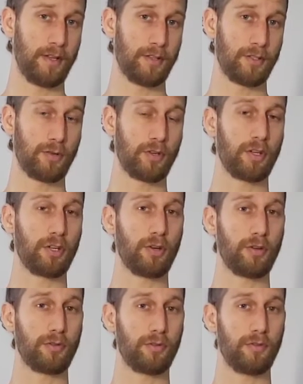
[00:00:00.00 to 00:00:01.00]
So I'm going to go
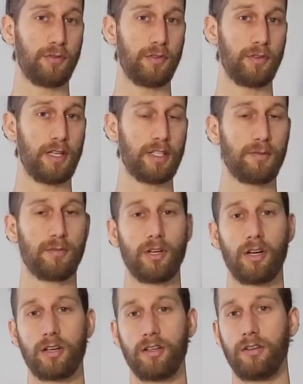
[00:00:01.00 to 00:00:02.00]
through a few of these, and we're
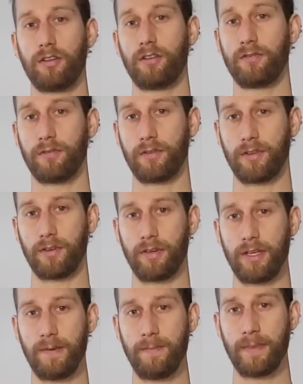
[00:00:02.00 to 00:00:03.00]
not going to do the full
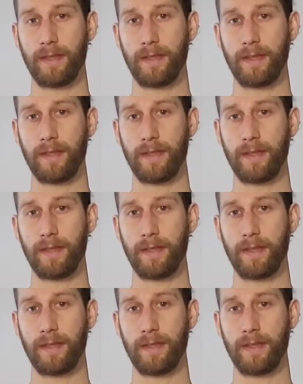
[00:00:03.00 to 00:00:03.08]
30.